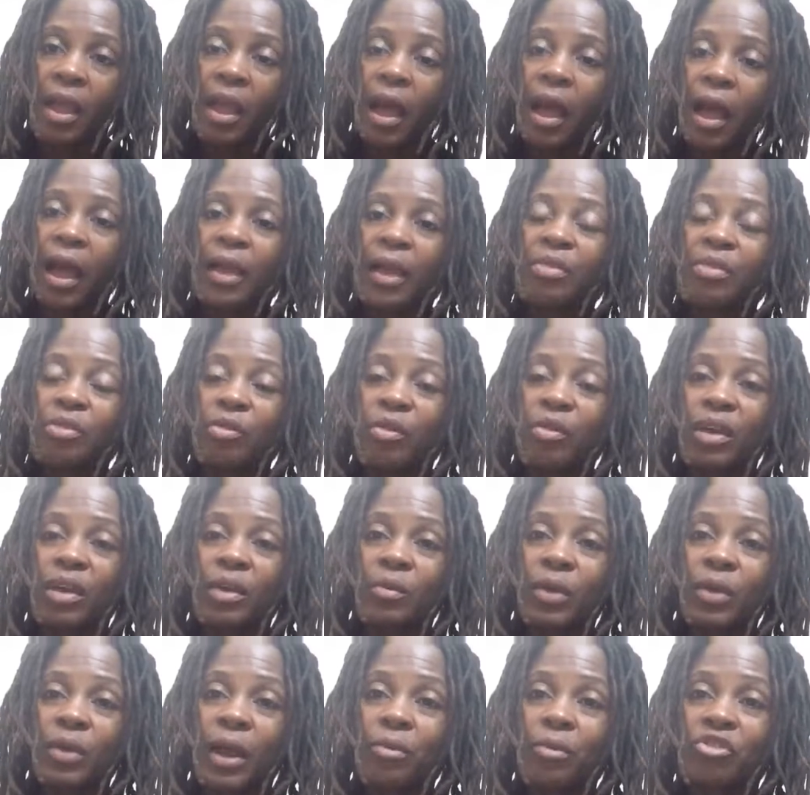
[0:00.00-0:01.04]
I
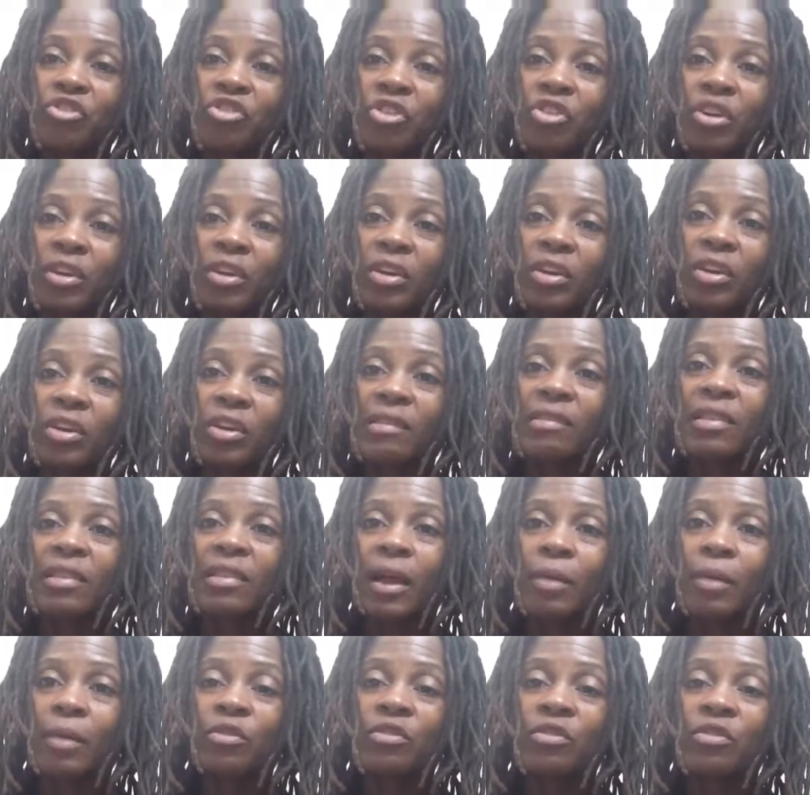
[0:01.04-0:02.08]
thought when I was younger,
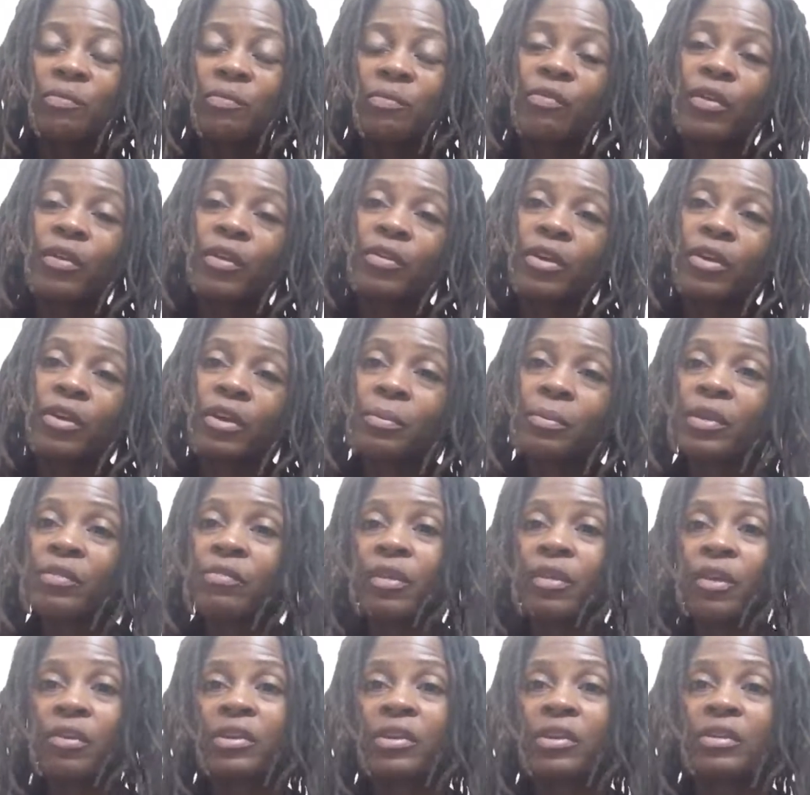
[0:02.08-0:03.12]
Islam was going to be
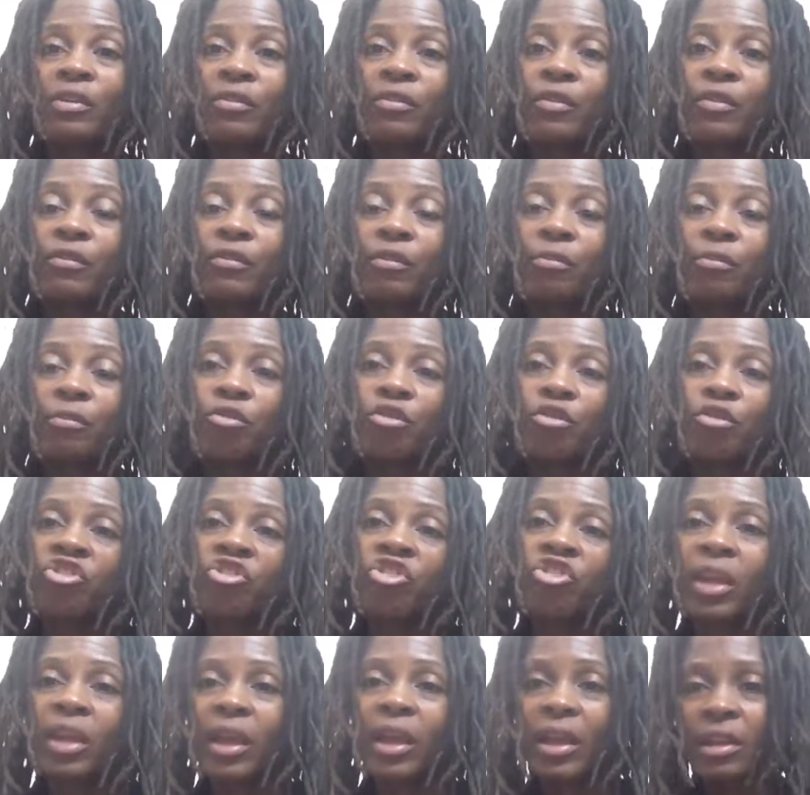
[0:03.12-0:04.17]
very different from
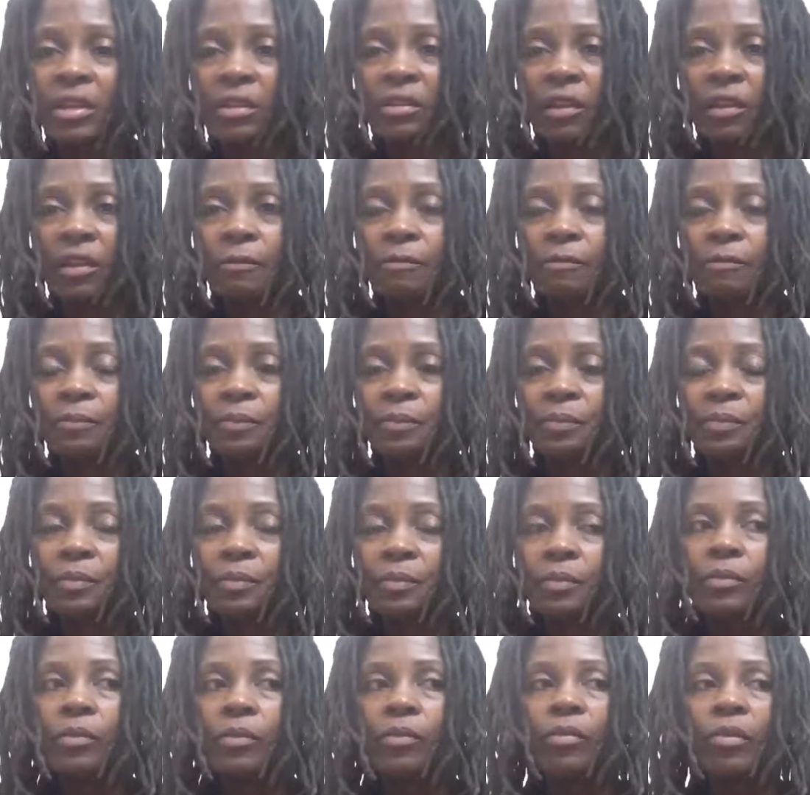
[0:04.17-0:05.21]
Christianity.
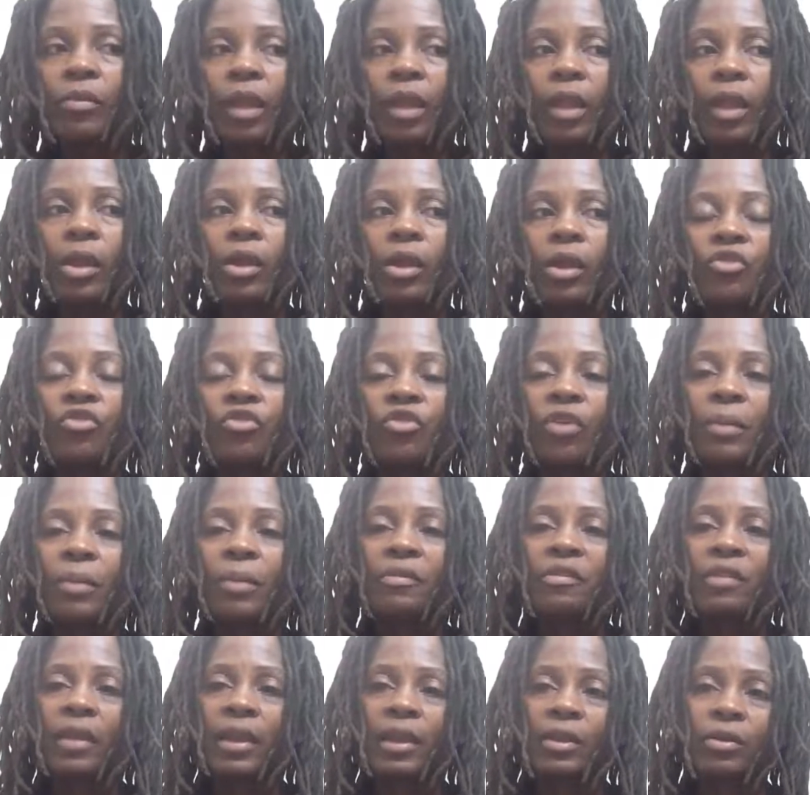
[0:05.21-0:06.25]
So I'm
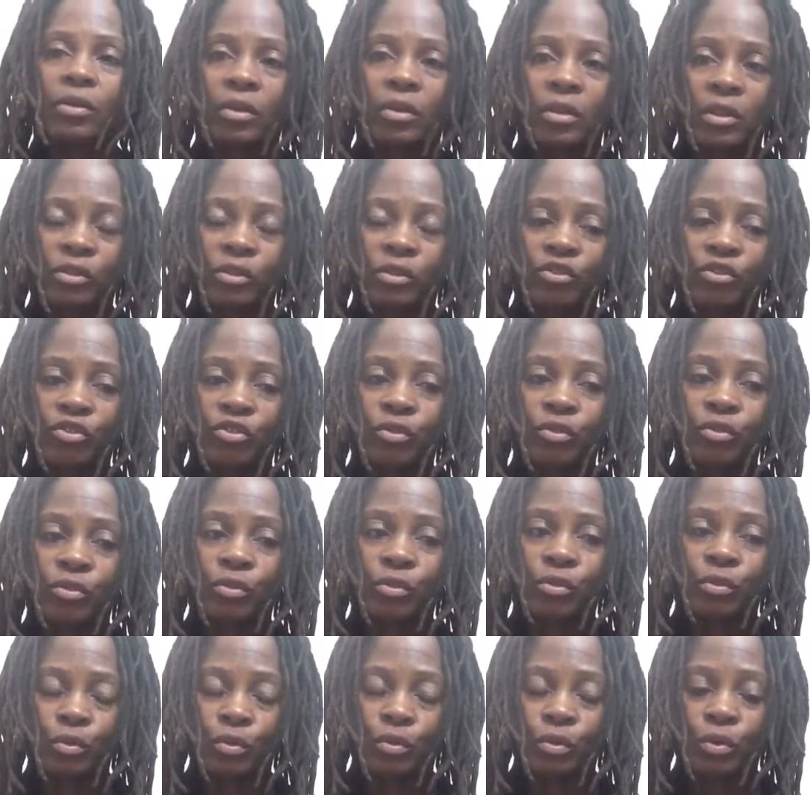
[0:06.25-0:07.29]
saying all this
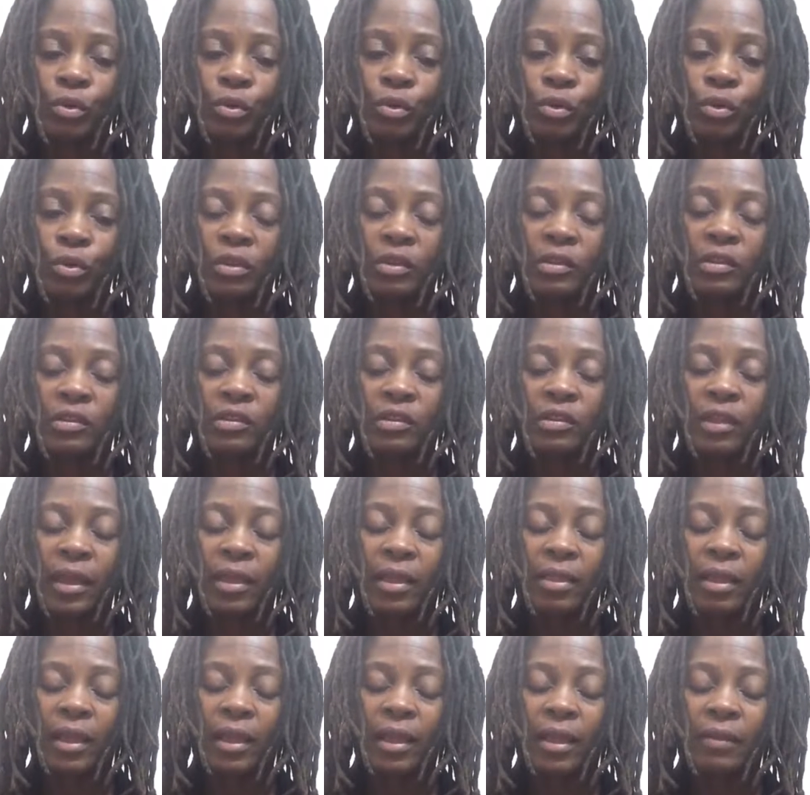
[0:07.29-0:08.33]
to say
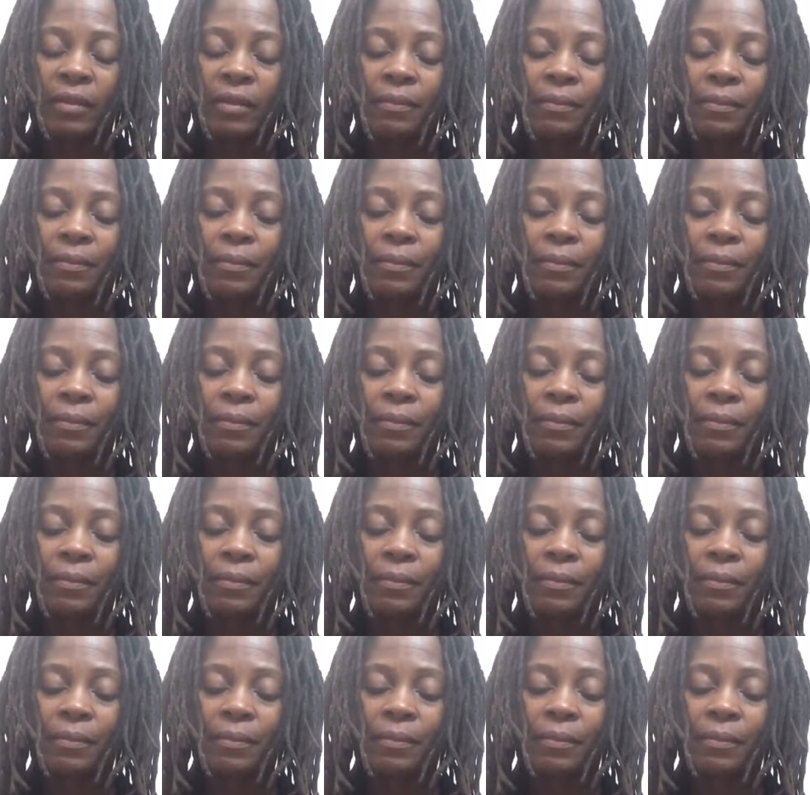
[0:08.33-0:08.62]
that